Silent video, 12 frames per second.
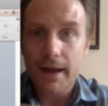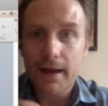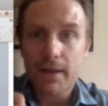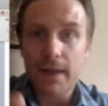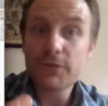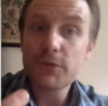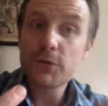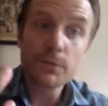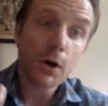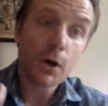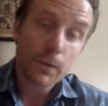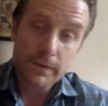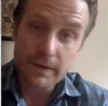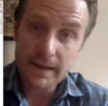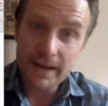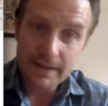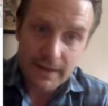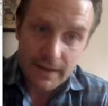if you know what the
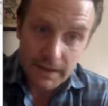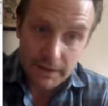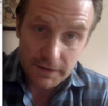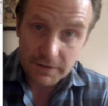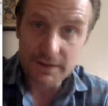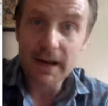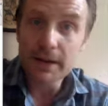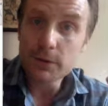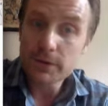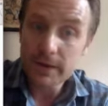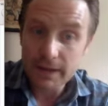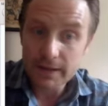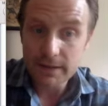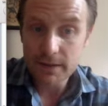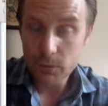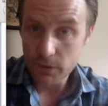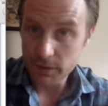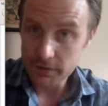idea is, and I knew the idea
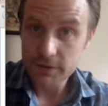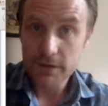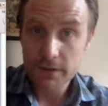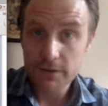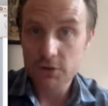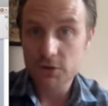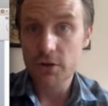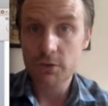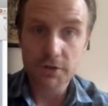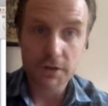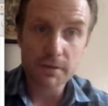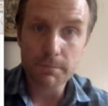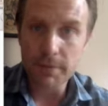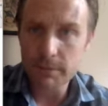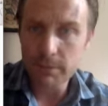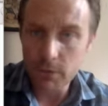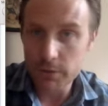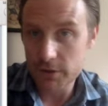was to show Justin
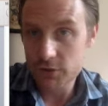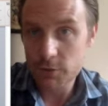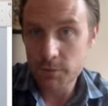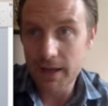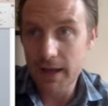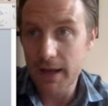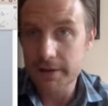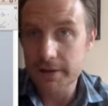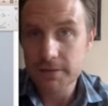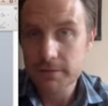Bieber with a stupid hat,